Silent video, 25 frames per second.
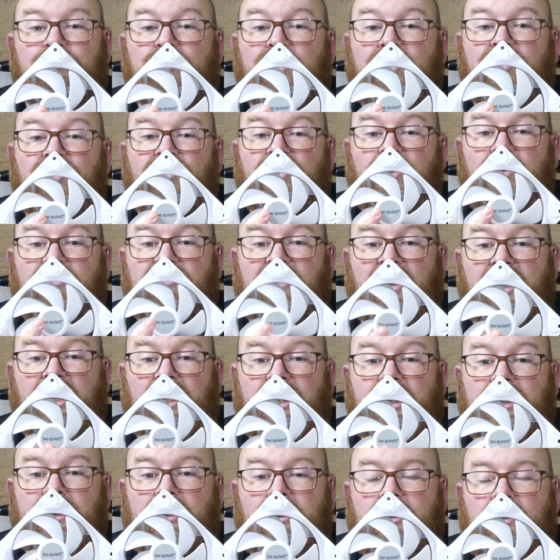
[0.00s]
silver
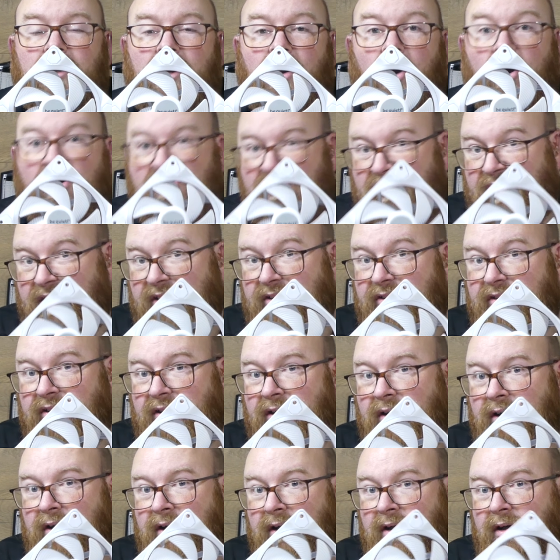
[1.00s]
and
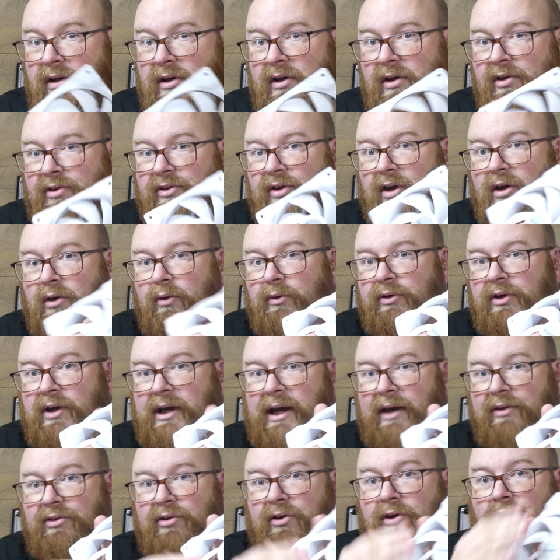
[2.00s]
orange, so you
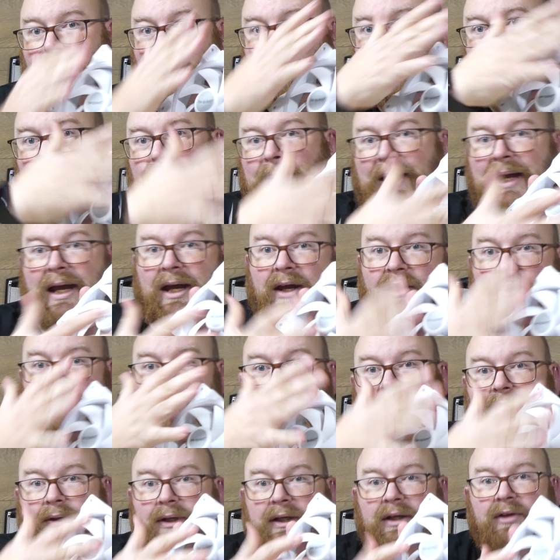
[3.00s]
get an all black
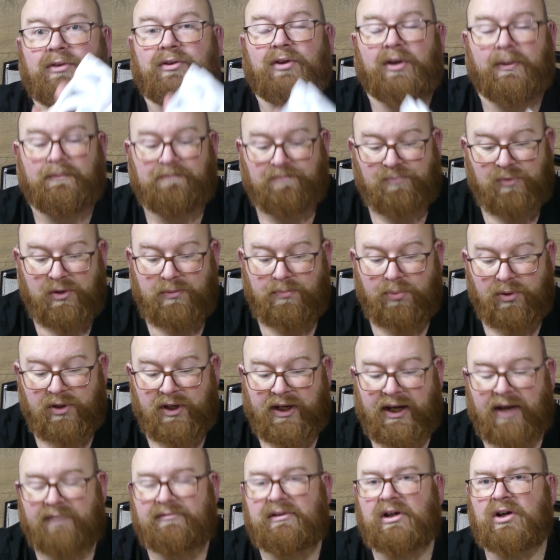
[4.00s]
unit but you
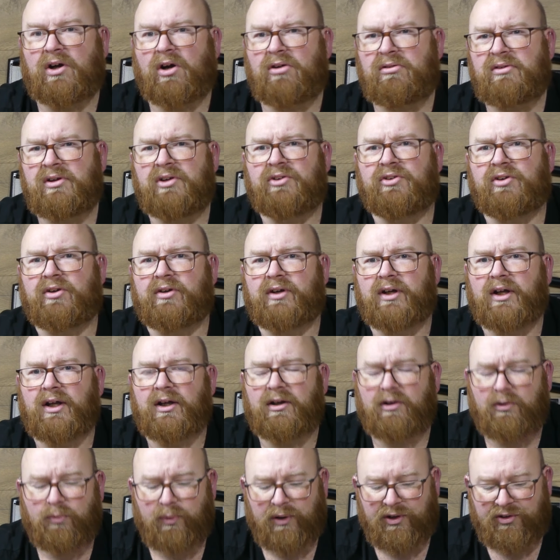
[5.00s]
get that orange on
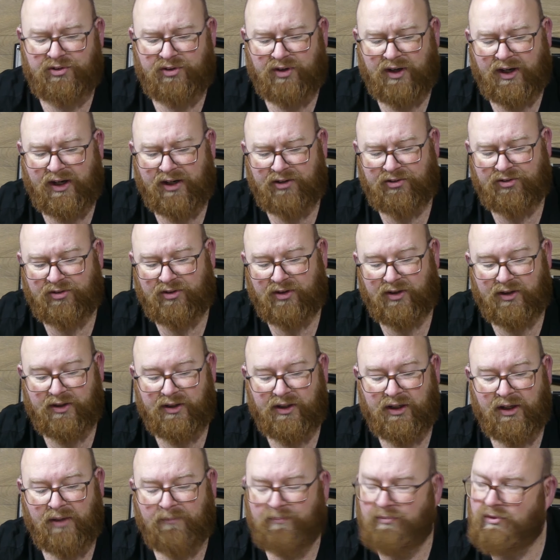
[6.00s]
there, which
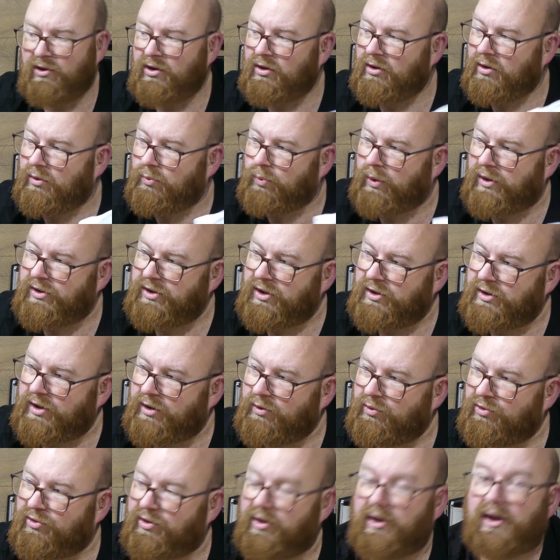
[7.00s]
actually when you're
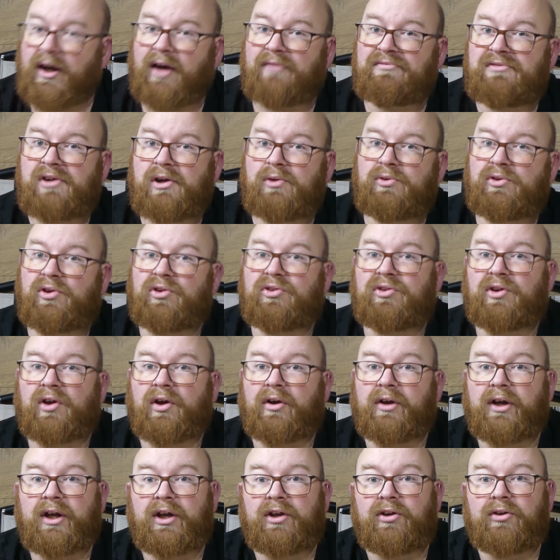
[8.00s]
using it, I've noticed it
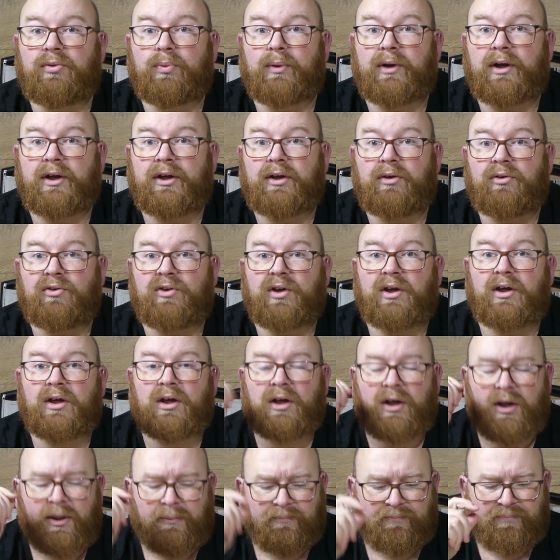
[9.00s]
on this when I use it,
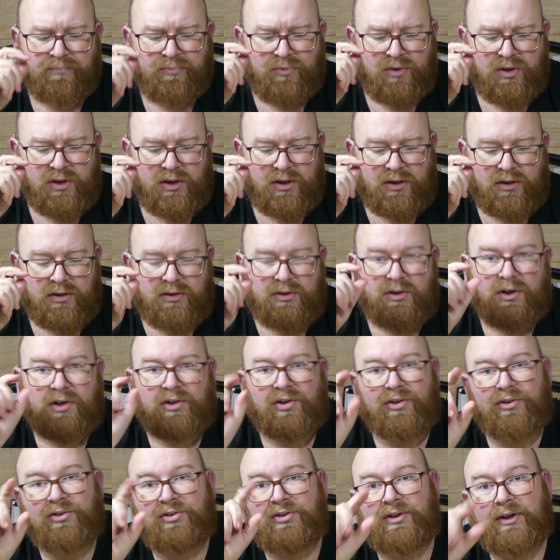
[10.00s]
you
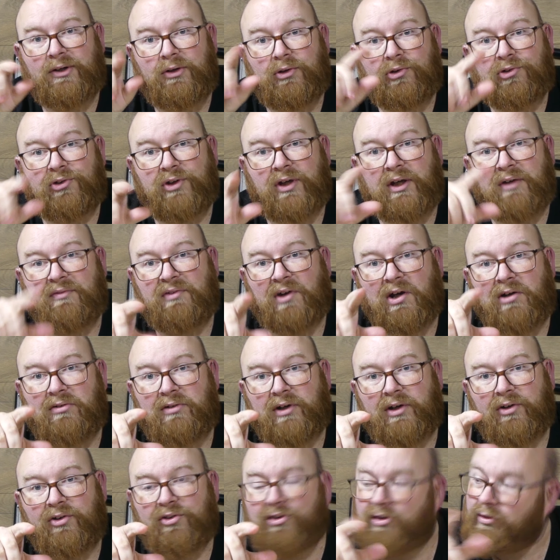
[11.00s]
can still see the
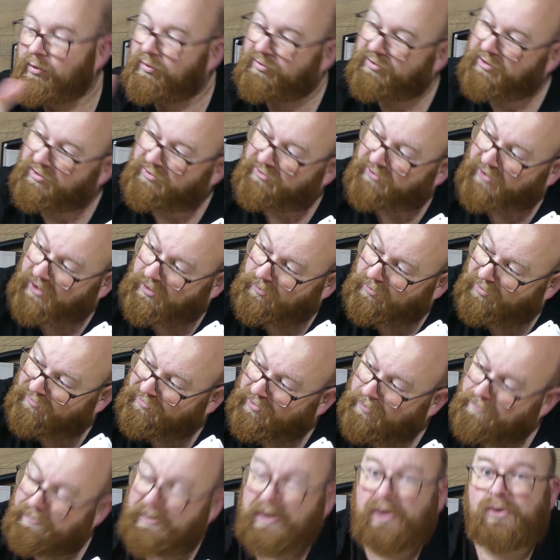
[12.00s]
orange. So if your theme of
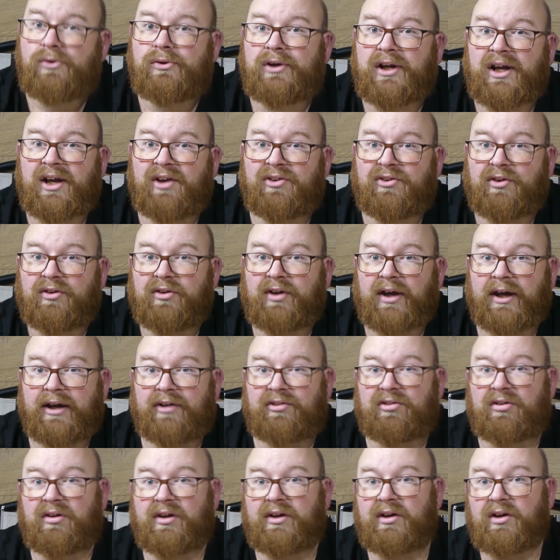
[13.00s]
your build isn't
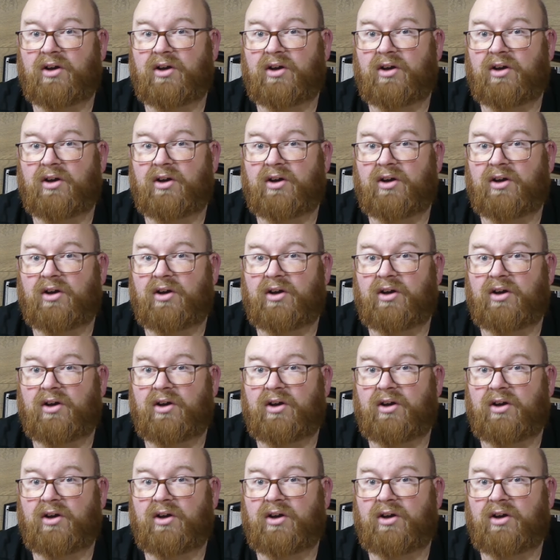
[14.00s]
actually